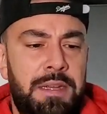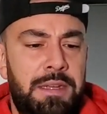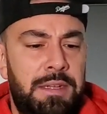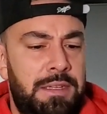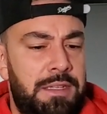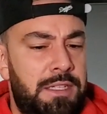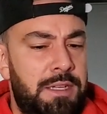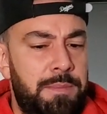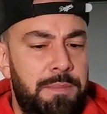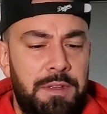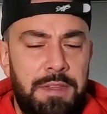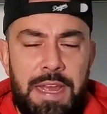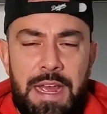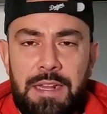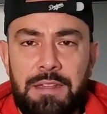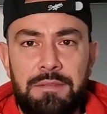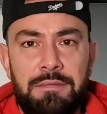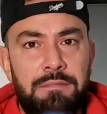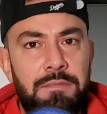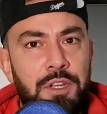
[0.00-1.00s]
some of
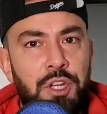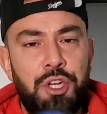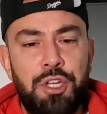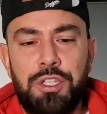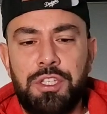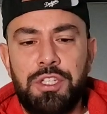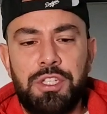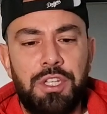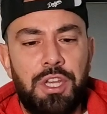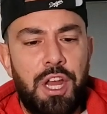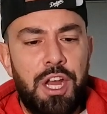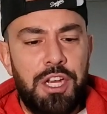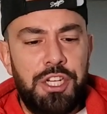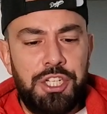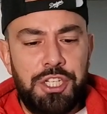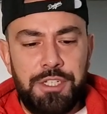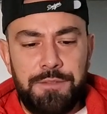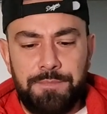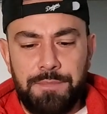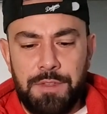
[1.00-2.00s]
that good slush.